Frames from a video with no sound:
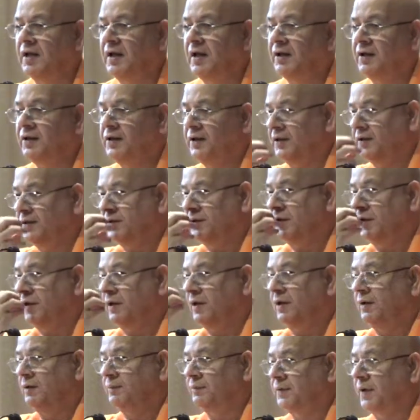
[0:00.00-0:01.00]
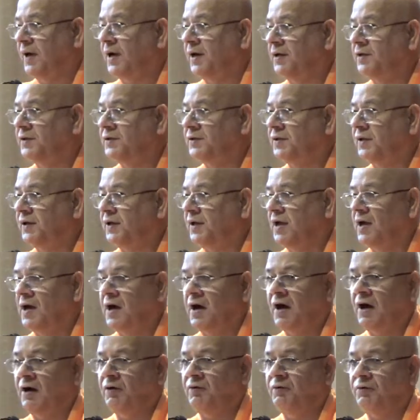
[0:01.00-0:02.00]
the tongue sticking
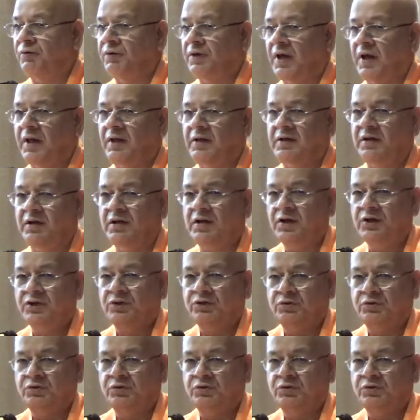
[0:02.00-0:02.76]
out and the